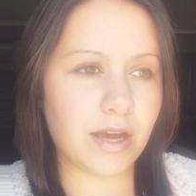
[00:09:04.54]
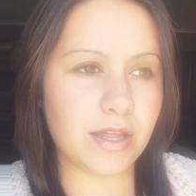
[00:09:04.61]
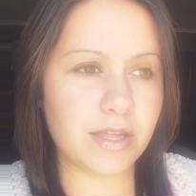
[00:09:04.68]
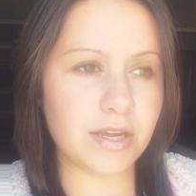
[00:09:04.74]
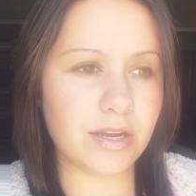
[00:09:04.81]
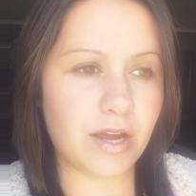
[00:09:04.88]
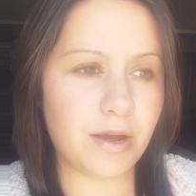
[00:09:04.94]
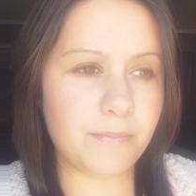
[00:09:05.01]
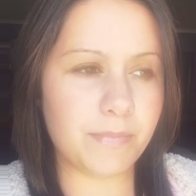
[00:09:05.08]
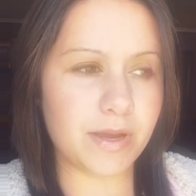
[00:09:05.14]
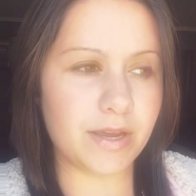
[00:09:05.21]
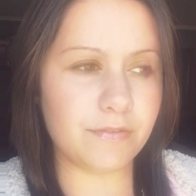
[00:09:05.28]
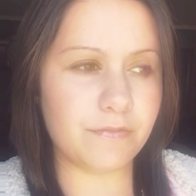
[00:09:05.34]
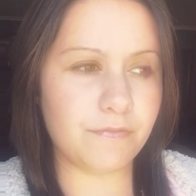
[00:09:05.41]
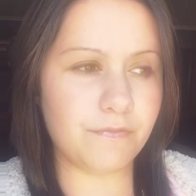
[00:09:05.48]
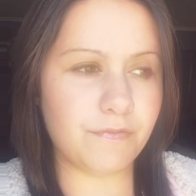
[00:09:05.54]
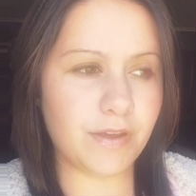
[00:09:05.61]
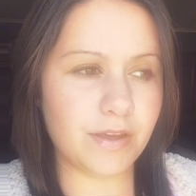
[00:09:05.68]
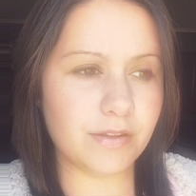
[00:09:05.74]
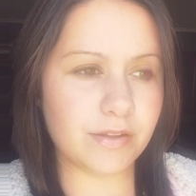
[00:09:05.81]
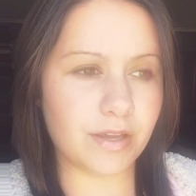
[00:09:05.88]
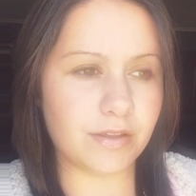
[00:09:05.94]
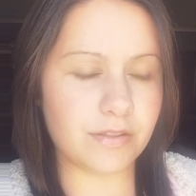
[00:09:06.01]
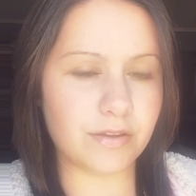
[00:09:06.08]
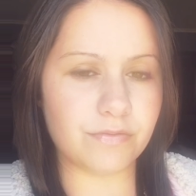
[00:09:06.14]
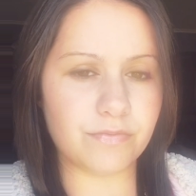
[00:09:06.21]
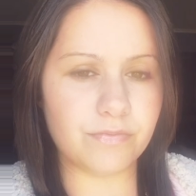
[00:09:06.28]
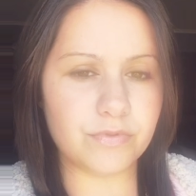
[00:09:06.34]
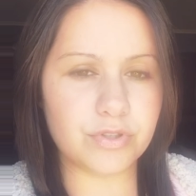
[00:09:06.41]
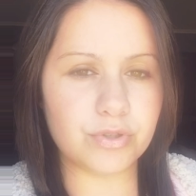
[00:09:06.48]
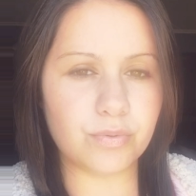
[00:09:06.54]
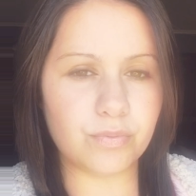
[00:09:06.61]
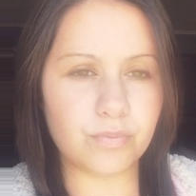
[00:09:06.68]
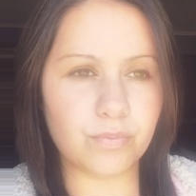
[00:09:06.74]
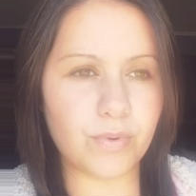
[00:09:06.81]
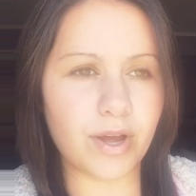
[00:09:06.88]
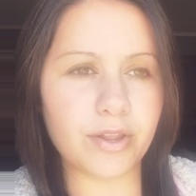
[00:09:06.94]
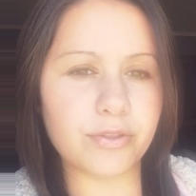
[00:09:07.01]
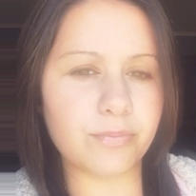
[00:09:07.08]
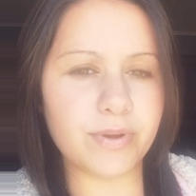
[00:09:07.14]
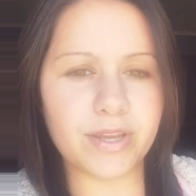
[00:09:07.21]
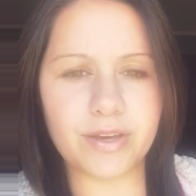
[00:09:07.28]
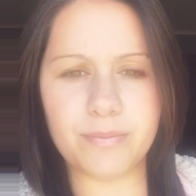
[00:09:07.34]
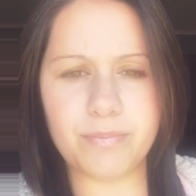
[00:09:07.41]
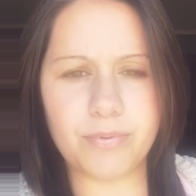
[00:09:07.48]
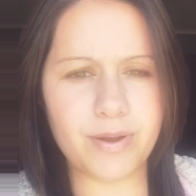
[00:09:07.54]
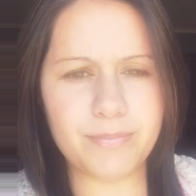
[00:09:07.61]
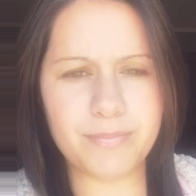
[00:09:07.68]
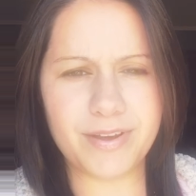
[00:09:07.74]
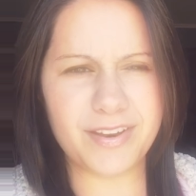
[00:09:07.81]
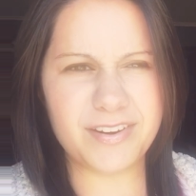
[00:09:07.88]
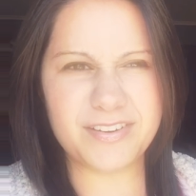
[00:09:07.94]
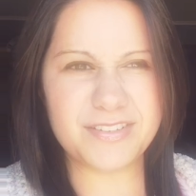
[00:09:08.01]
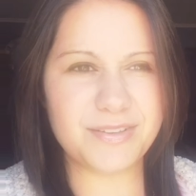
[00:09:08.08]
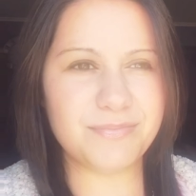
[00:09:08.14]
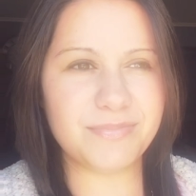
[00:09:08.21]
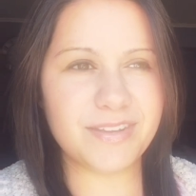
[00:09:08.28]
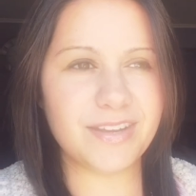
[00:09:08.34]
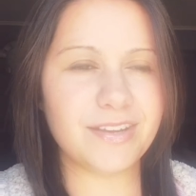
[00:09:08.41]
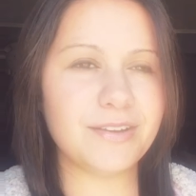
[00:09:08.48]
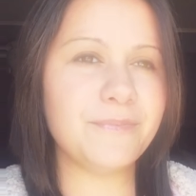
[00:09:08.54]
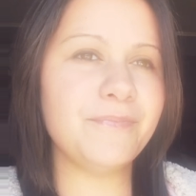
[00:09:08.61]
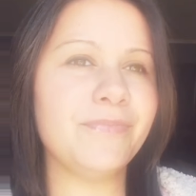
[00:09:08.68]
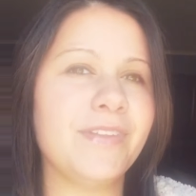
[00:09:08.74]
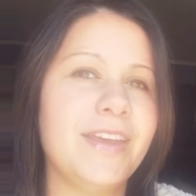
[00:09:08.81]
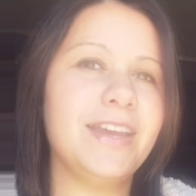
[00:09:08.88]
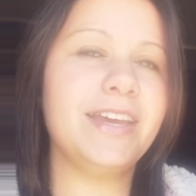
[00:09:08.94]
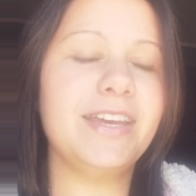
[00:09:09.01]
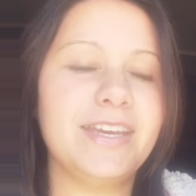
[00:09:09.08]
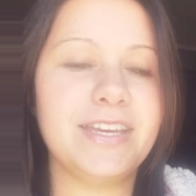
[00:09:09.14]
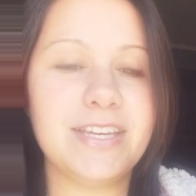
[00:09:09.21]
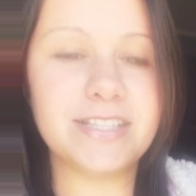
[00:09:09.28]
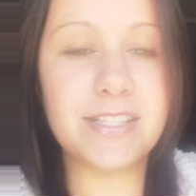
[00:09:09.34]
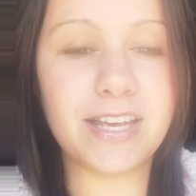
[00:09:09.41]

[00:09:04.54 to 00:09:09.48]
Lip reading: think on my the 12th week appointment or something, he